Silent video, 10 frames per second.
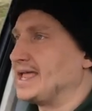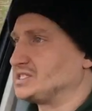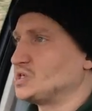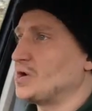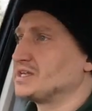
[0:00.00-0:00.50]

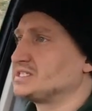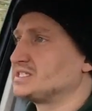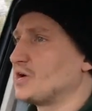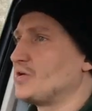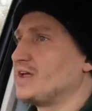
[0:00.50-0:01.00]
it's not
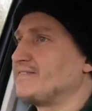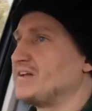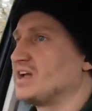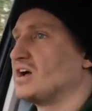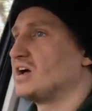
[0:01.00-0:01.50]
necessarily a
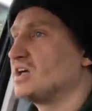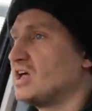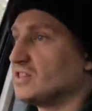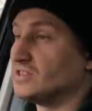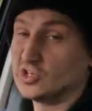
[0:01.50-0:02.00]
figure
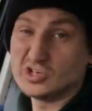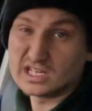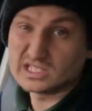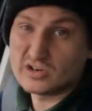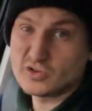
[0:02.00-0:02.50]
that you'd
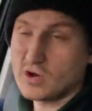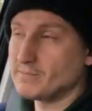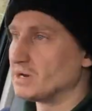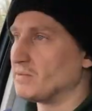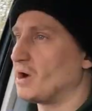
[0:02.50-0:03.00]
necessarily
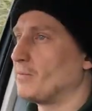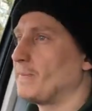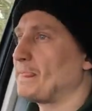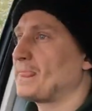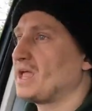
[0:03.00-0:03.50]
grumble about.
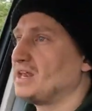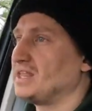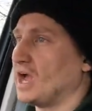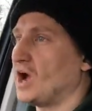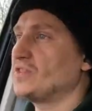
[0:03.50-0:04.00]

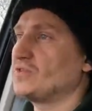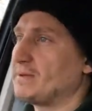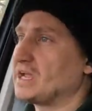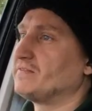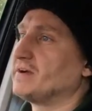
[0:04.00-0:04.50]
The other
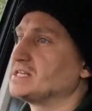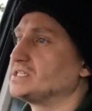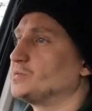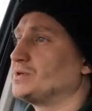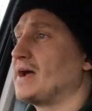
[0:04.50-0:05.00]
big
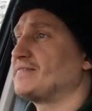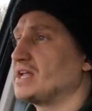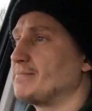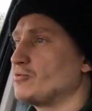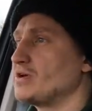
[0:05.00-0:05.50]
advantage we'd have
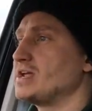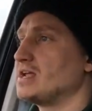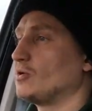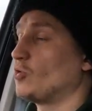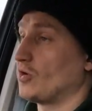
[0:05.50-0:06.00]
at a
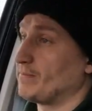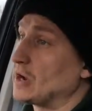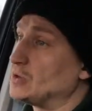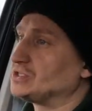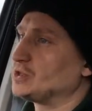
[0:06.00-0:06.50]
pre or a
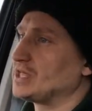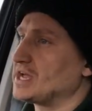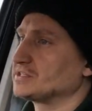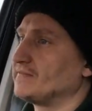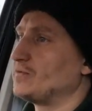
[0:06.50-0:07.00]
post
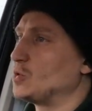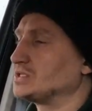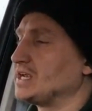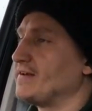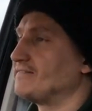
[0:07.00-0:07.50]

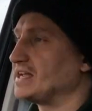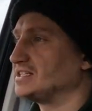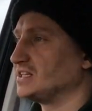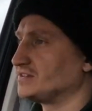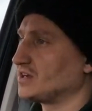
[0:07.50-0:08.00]
2014
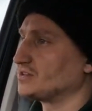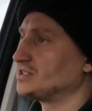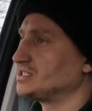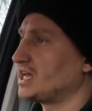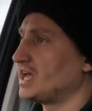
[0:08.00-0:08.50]
facelift, I
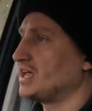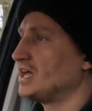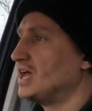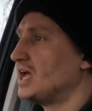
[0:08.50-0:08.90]
should say,